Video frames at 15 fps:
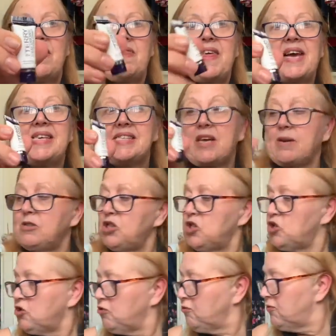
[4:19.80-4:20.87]
That is going
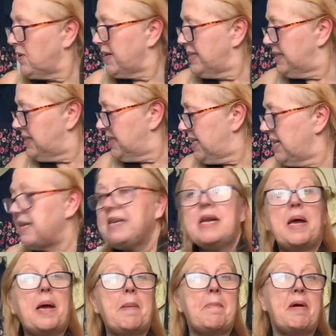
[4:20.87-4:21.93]
straight in
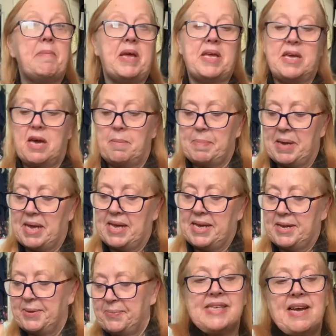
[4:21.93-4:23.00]
my makeup bag.
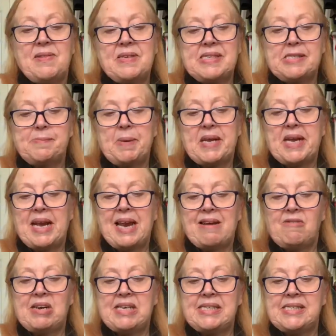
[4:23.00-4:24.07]
Now this is by
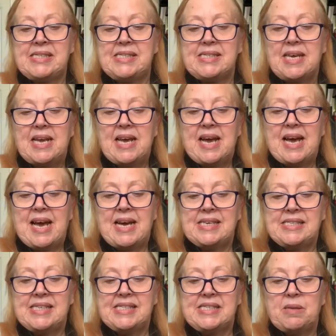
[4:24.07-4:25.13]
Clarins
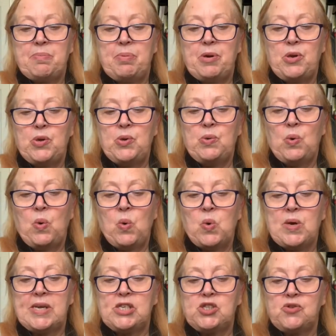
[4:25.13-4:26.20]
and it's the Blue
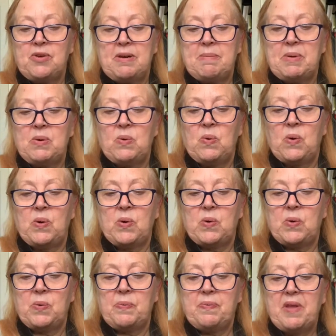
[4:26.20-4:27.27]
Orchid Treatment
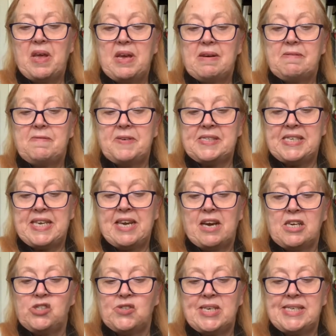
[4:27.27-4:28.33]
Oil for
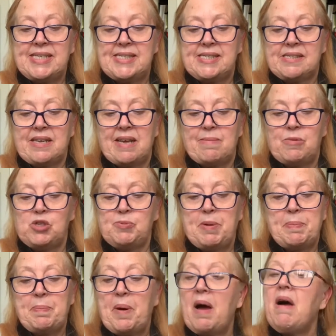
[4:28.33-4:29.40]
dehydrated skin, which
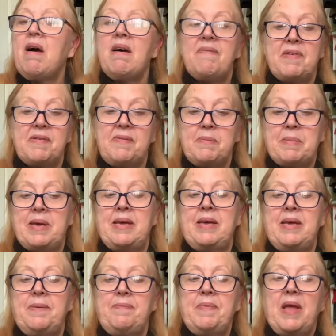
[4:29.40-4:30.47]
would be perfect for
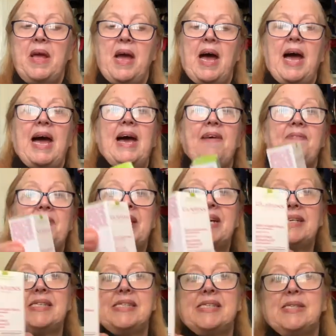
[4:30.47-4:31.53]
me. And
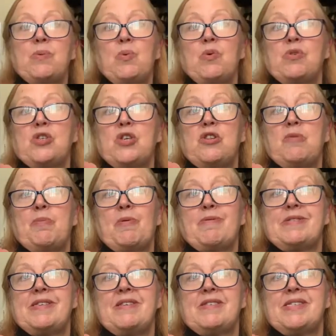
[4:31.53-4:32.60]
that's what the
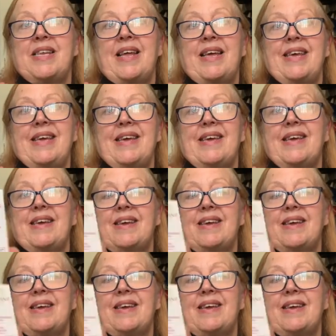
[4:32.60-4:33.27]
box looks like.